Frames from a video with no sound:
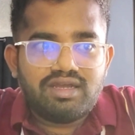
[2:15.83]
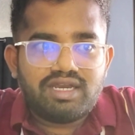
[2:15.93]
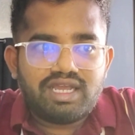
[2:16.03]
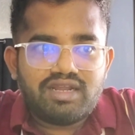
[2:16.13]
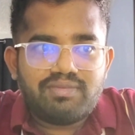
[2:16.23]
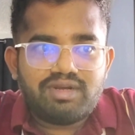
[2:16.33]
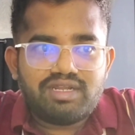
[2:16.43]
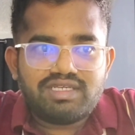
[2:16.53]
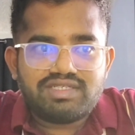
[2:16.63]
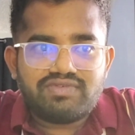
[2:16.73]

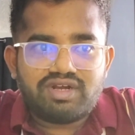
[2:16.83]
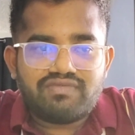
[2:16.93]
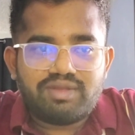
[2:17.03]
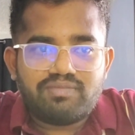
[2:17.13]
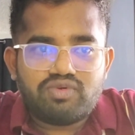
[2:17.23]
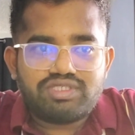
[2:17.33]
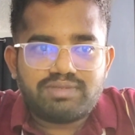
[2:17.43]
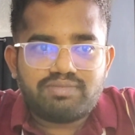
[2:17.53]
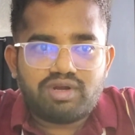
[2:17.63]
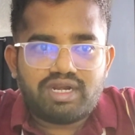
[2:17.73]
Reliable is one of the most
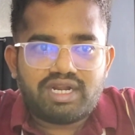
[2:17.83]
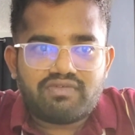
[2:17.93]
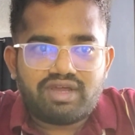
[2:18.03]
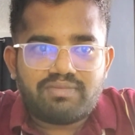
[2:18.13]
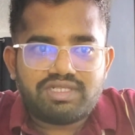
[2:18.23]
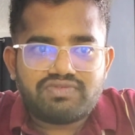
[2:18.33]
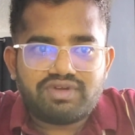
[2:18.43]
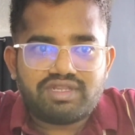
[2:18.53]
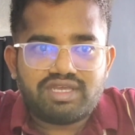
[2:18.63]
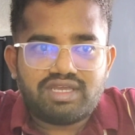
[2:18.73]
important requirements
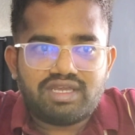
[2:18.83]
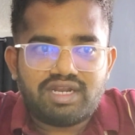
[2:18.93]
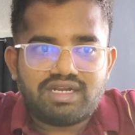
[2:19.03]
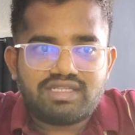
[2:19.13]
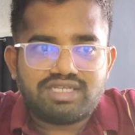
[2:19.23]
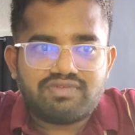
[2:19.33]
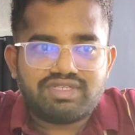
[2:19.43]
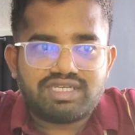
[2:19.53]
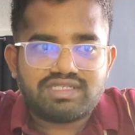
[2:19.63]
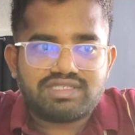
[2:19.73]
for the rental
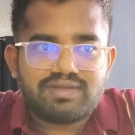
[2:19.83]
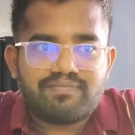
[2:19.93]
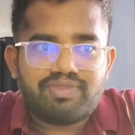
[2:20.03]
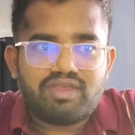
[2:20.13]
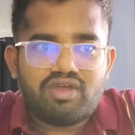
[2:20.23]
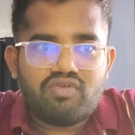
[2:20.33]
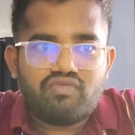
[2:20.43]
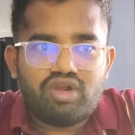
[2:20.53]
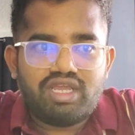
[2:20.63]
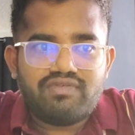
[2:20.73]
services.
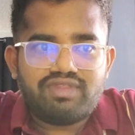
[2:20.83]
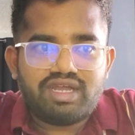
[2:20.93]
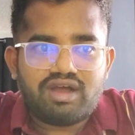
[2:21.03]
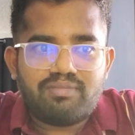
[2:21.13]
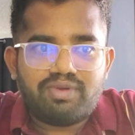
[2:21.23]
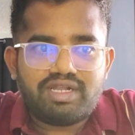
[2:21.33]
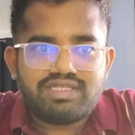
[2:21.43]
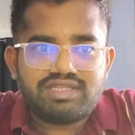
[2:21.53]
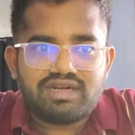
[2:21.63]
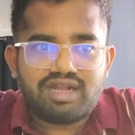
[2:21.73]
Only if the
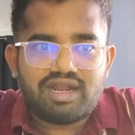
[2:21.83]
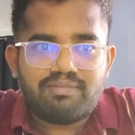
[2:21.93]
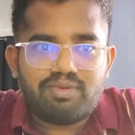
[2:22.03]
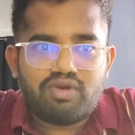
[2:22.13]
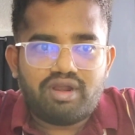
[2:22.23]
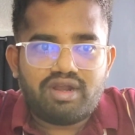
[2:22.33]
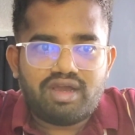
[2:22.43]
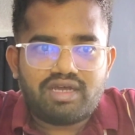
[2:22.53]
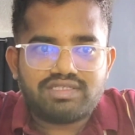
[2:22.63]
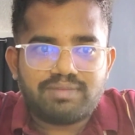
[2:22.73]
components that are employed
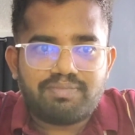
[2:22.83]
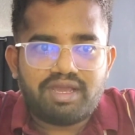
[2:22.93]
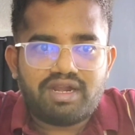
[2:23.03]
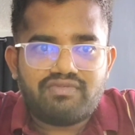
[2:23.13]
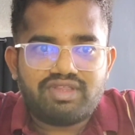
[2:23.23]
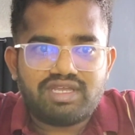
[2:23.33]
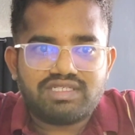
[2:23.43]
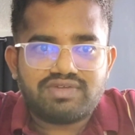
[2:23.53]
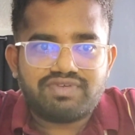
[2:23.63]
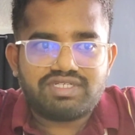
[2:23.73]
are supplied with
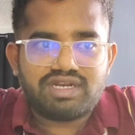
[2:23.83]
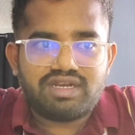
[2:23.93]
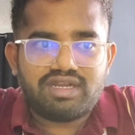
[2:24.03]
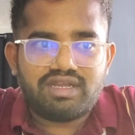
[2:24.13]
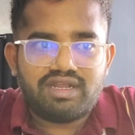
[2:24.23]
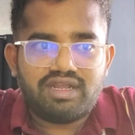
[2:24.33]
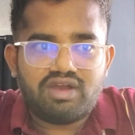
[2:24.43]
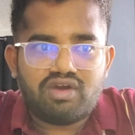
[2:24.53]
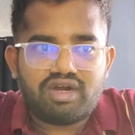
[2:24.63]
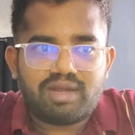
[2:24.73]
a sufficient
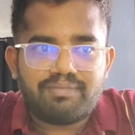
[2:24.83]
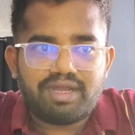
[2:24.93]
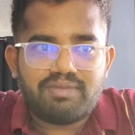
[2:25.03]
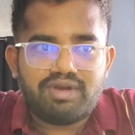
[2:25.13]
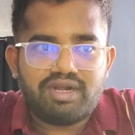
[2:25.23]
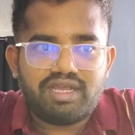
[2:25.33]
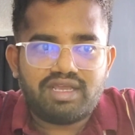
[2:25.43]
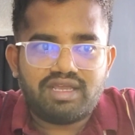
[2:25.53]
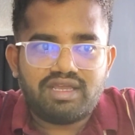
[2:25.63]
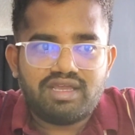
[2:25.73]
degree or
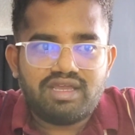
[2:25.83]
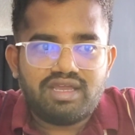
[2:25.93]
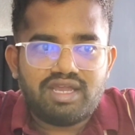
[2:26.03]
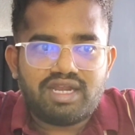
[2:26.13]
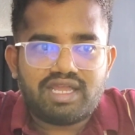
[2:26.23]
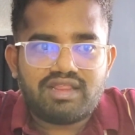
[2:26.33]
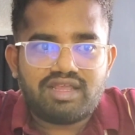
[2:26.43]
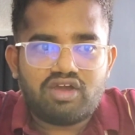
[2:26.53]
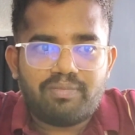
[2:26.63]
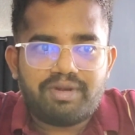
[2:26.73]
compatibility, it can
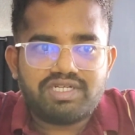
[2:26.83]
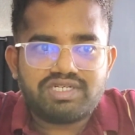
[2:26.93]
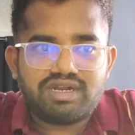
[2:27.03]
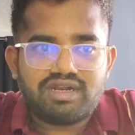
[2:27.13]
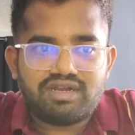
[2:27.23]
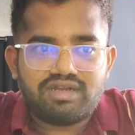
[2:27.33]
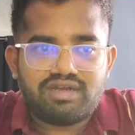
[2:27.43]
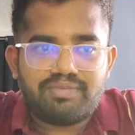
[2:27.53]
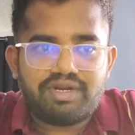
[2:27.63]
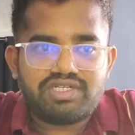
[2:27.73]
the
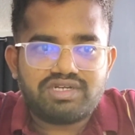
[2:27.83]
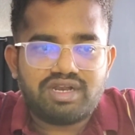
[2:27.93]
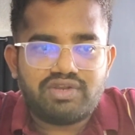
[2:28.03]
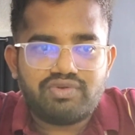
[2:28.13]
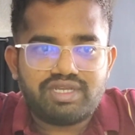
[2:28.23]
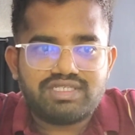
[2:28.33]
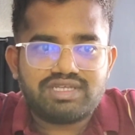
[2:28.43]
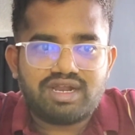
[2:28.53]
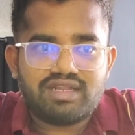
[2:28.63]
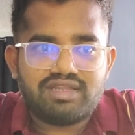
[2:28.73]
operational
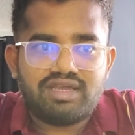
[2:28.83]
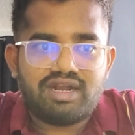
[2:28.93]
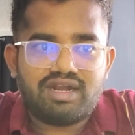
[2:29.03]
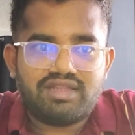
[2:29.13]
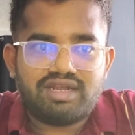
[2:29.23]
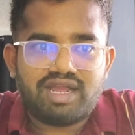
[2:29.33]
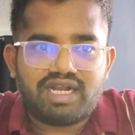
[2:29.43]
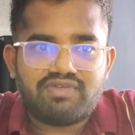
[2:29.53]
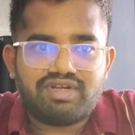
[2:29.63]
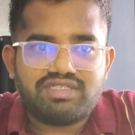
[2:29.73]
duties and other
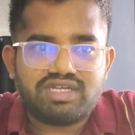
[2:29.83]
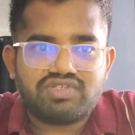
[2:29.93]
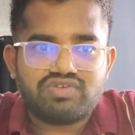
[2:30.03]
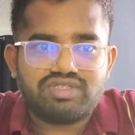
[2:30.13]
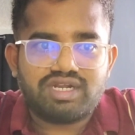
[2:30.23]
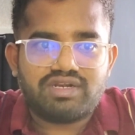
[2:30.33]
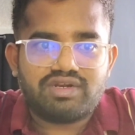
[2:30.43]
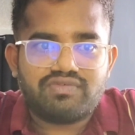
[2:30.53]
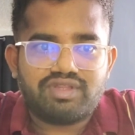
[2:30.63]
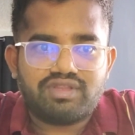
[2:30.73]
activities
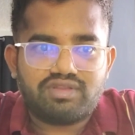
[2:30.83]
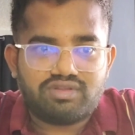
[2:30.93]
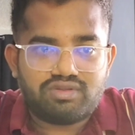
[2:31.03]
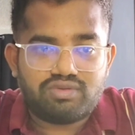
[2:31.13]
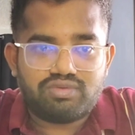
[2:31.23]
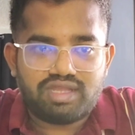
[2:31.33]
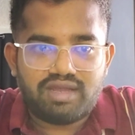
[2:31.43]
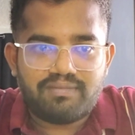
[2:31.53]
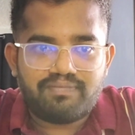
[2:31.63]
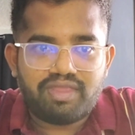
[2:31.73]
associated with to
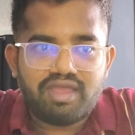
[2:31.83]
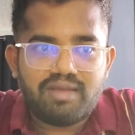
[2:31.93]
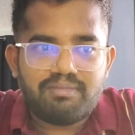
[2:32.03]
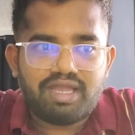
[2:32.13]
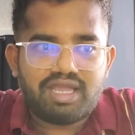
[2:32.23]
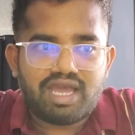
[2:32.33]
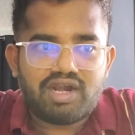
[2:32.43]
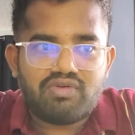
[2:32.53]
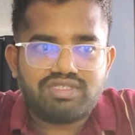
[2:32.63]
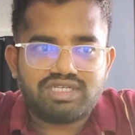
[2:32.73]
them be
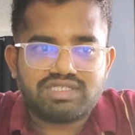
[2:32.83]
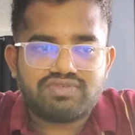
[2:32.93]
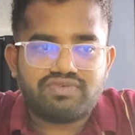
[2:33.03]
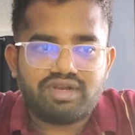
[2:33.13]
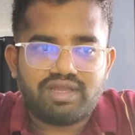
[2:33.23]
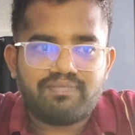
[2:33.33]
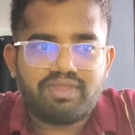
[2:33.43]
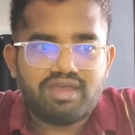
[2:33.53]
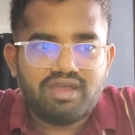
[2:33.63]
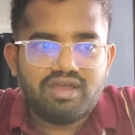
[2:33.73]
carried out successfully.
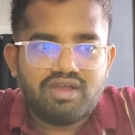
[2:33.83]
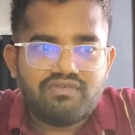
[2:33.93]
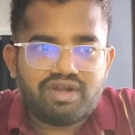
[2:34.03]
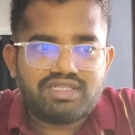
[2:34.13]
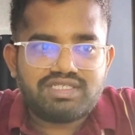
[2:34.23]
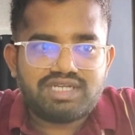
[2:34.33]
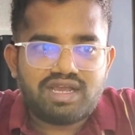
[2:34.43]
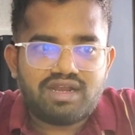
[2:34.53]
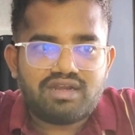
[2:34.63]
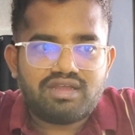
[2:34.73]
For
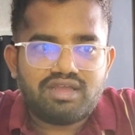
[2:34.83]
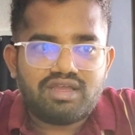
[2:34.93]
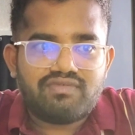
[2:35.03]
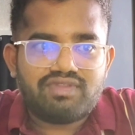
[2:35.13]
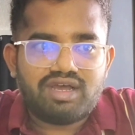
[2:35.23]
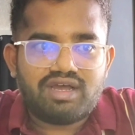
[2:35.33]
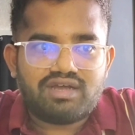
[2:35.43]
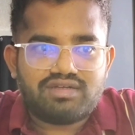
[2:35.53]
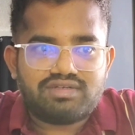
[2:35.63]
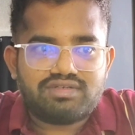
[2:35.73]
instance, if
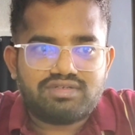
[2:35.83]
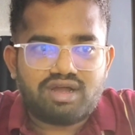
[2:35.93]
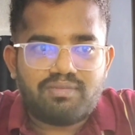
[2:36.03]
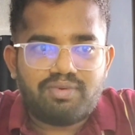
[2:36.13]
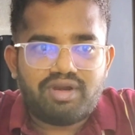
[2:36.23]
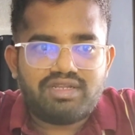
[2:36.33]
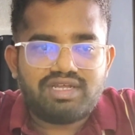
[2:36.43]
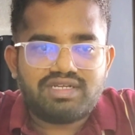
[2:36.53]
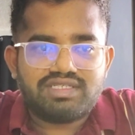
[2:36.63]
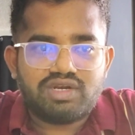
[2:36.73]
the component
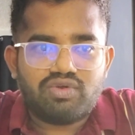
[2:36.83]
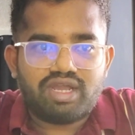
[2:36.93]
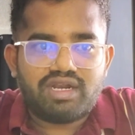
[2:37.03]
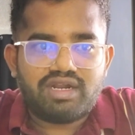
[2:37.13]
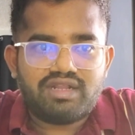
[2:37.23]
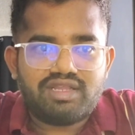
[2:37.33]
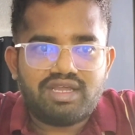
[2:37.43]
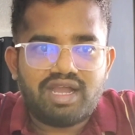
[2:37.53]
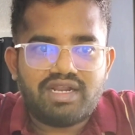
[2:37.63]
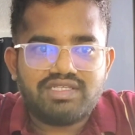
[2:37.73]
that is located in the
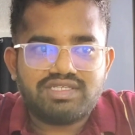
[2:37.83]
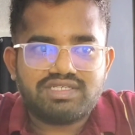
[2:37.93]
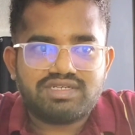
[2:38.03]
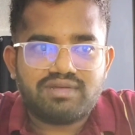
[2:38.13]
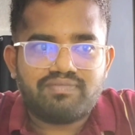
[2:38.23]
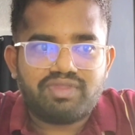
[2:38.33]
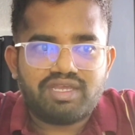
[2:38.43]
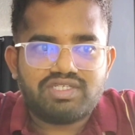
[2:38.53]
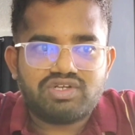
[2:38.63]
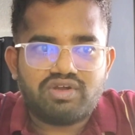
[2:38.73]
guidance system
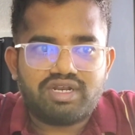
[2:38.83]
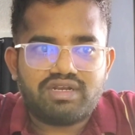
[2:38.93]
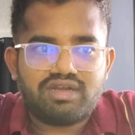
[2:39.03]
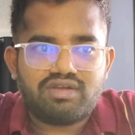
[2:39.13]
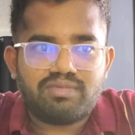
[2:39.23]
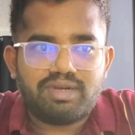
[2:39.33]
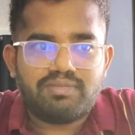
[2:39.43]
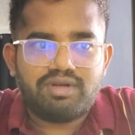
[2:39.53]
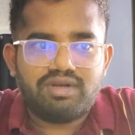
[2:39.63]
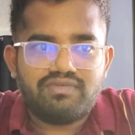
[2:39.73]
is not
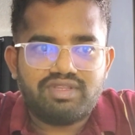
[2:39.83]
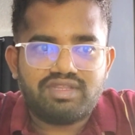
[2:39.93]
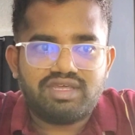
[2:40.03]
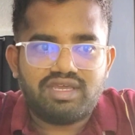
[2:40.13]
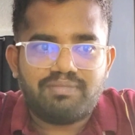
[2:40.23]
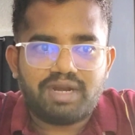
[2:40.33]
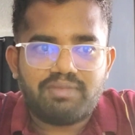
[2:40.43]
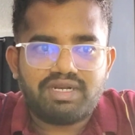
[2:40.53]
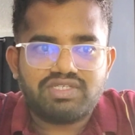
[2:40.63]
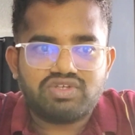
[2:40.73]
interoperable with the
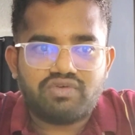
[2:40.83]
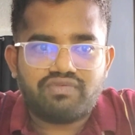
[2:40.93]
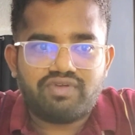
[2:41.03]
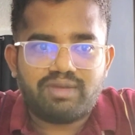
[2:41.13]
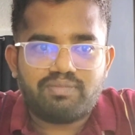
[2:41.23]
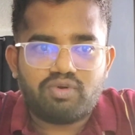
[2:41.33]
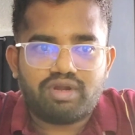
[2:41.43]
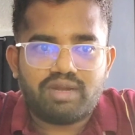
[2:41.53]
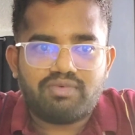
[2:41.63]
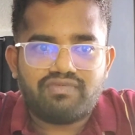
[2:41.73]
primary software
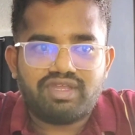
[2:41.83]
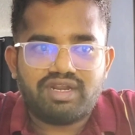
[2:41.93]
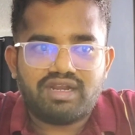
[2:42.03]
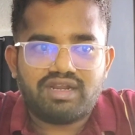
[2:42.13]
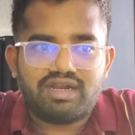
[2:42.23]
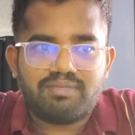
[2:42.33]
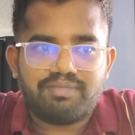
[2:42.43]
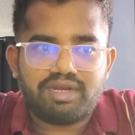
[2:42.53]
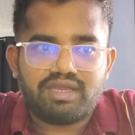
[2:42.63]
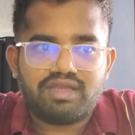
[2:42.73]
program of the rental
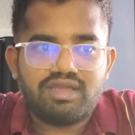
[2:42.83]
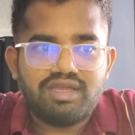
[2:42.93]
company,